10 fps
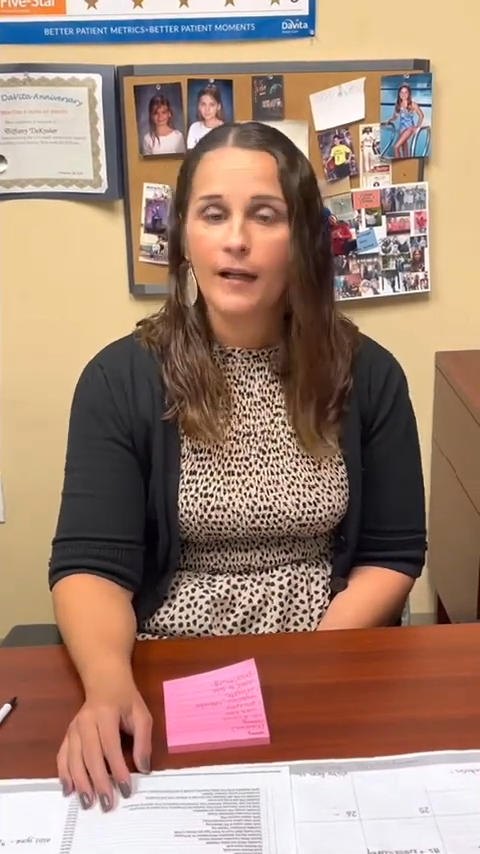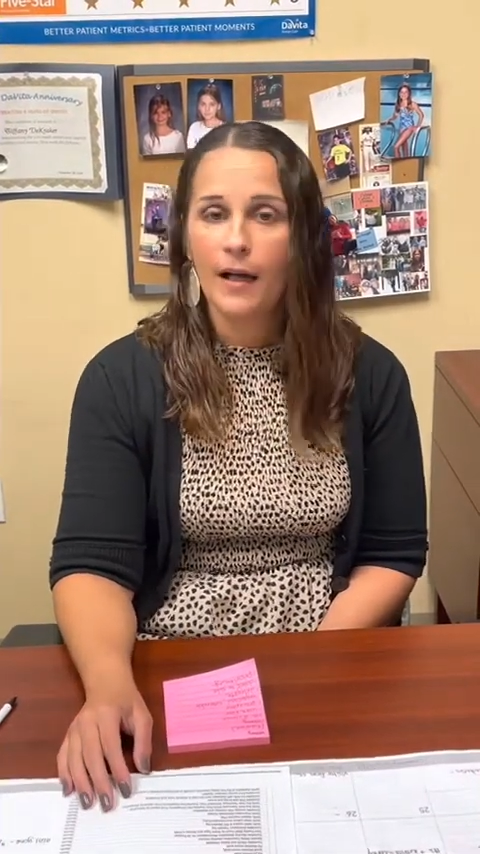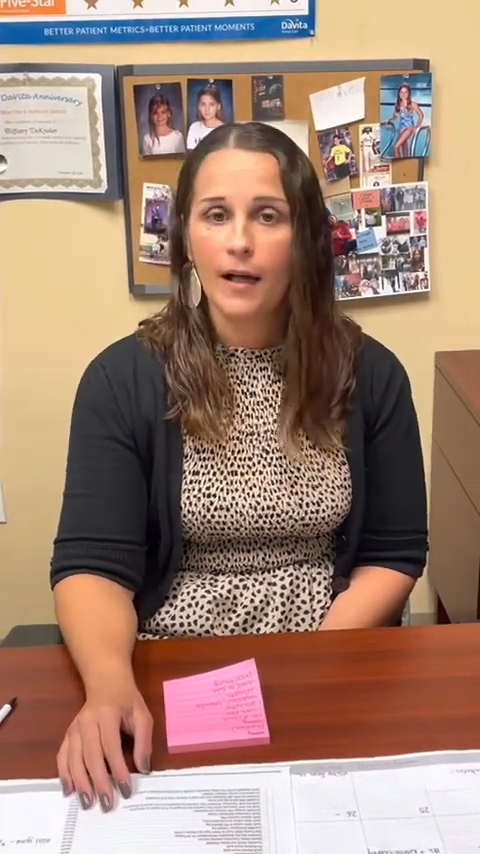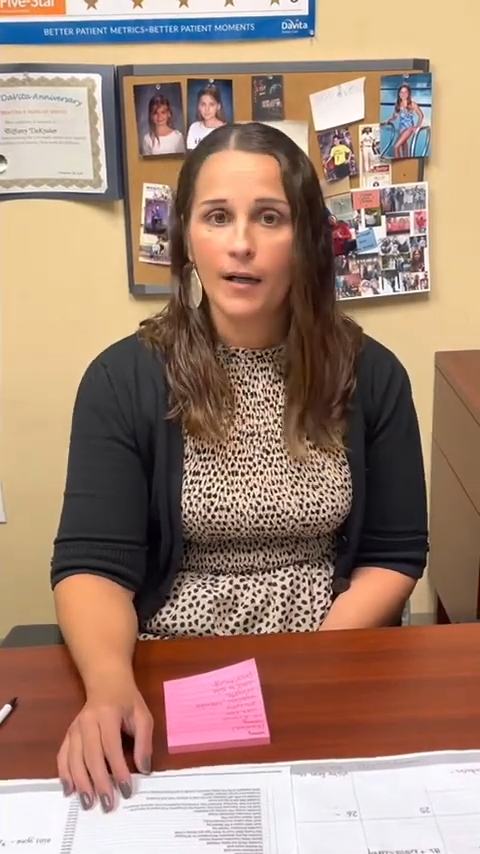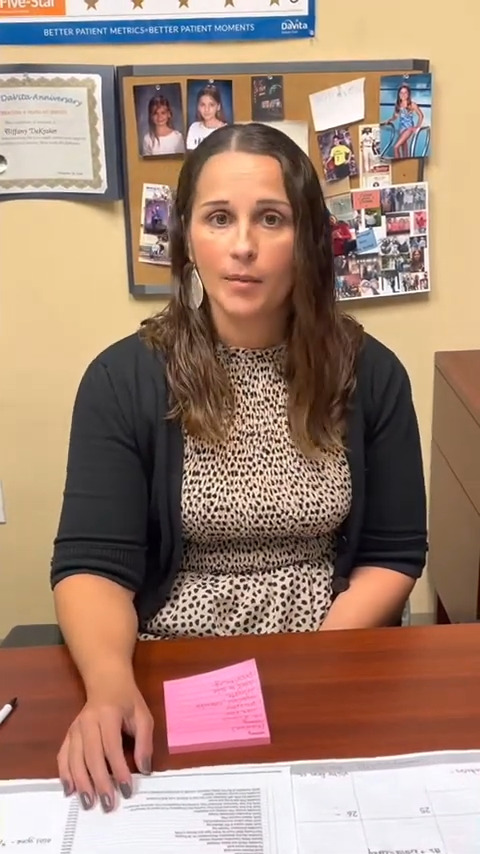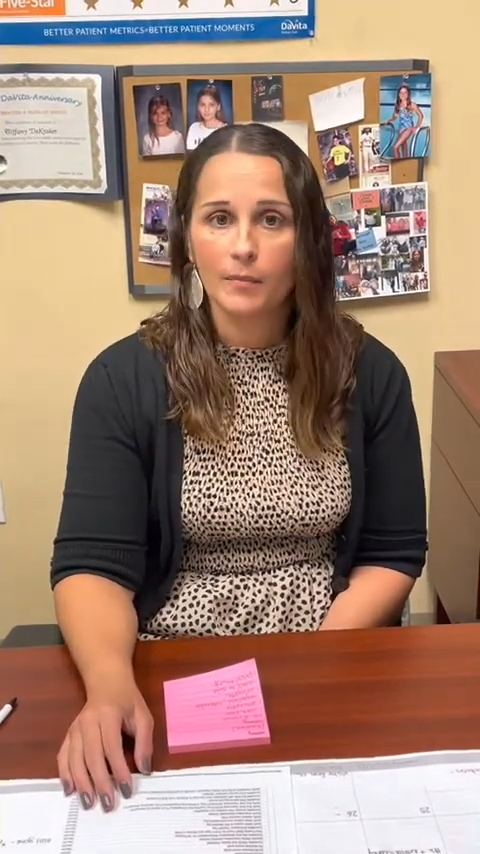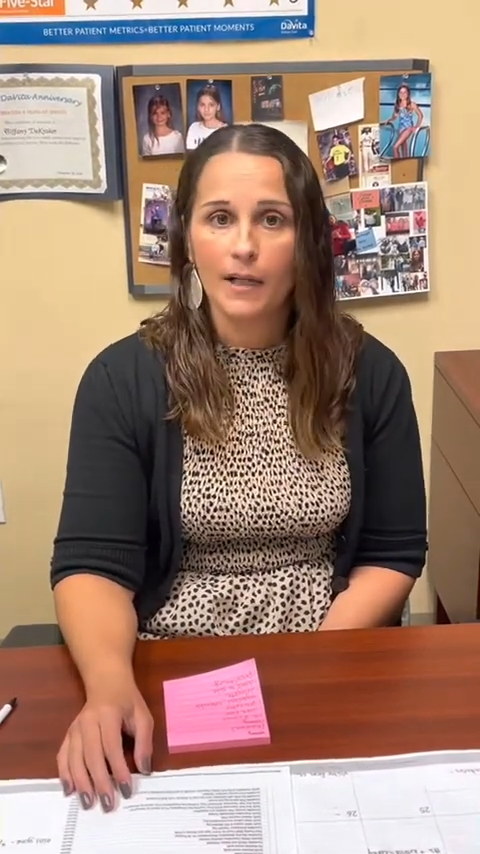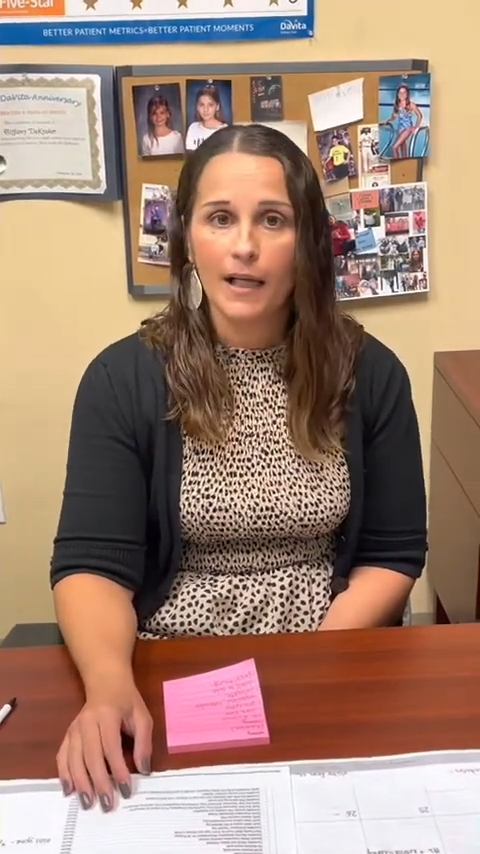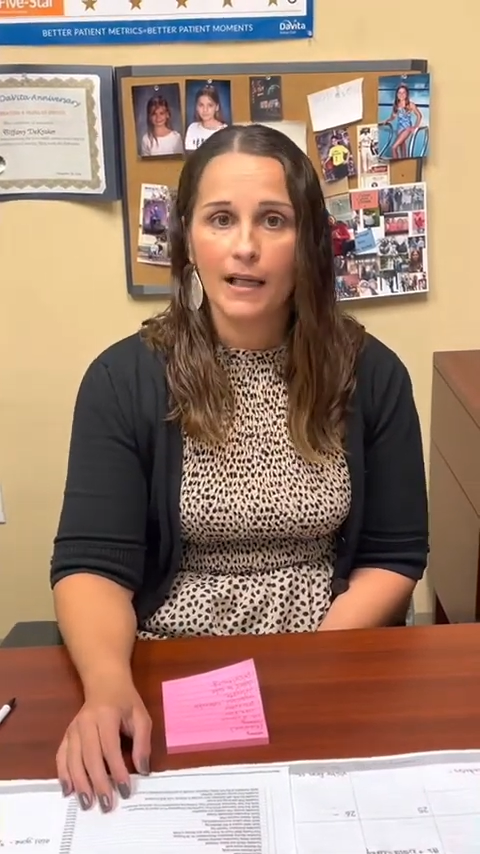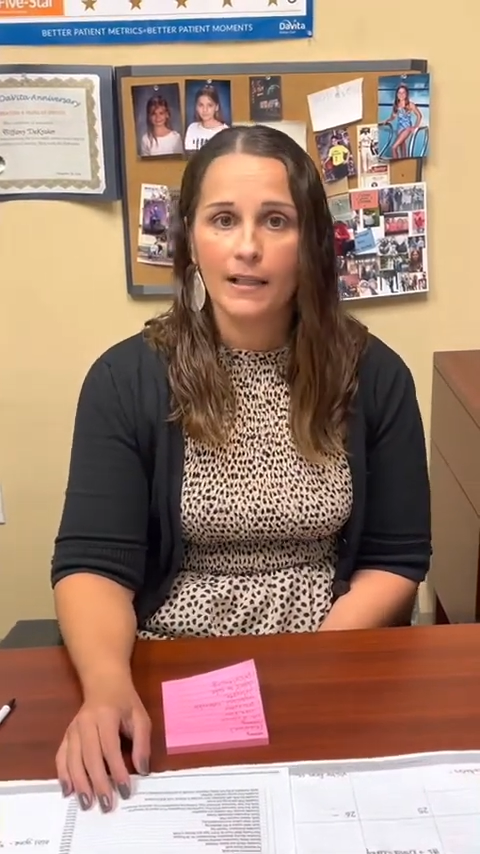
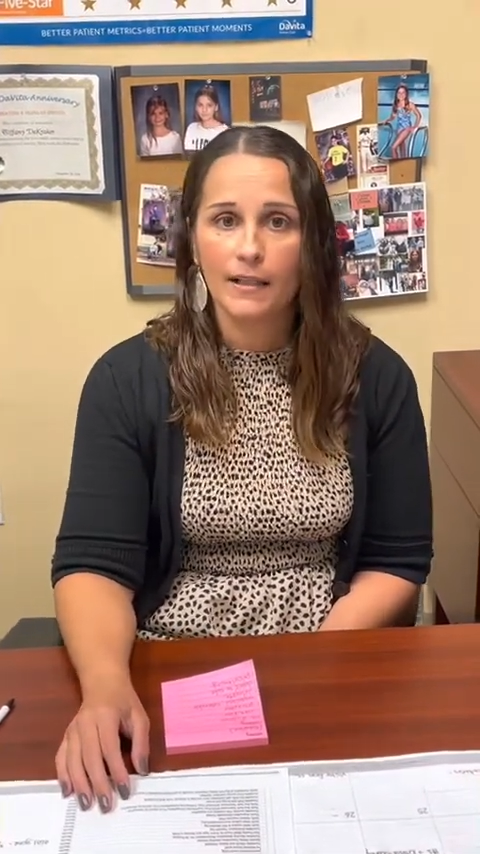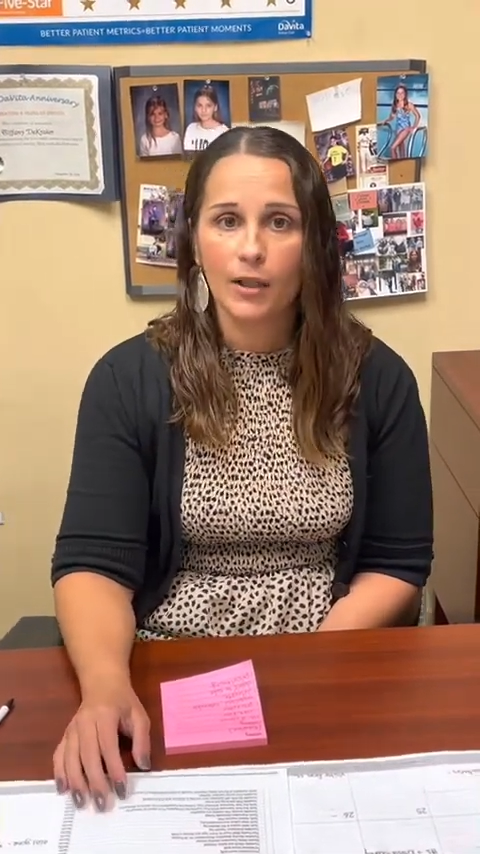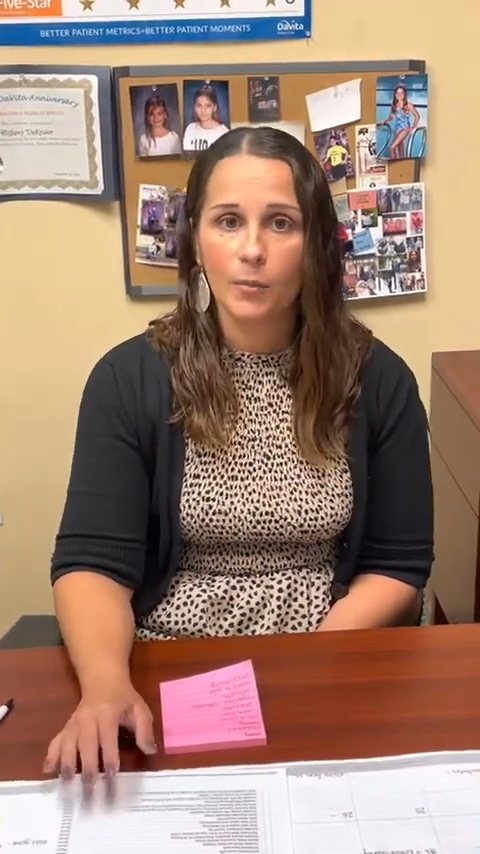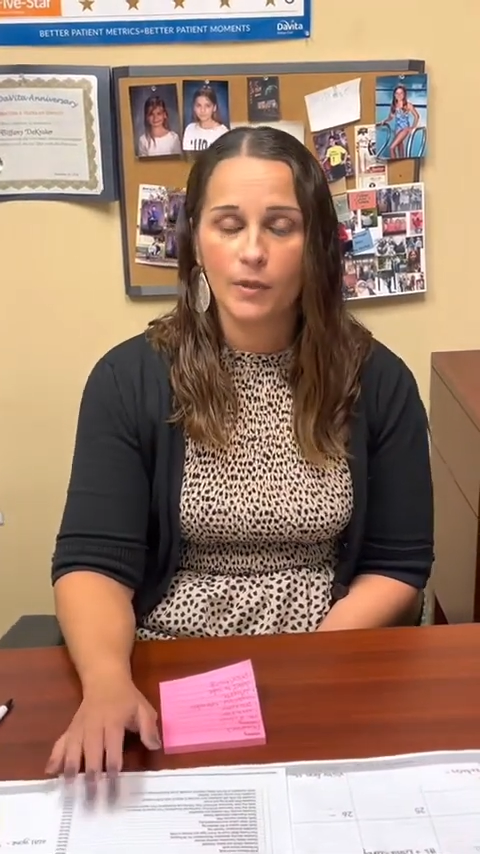I help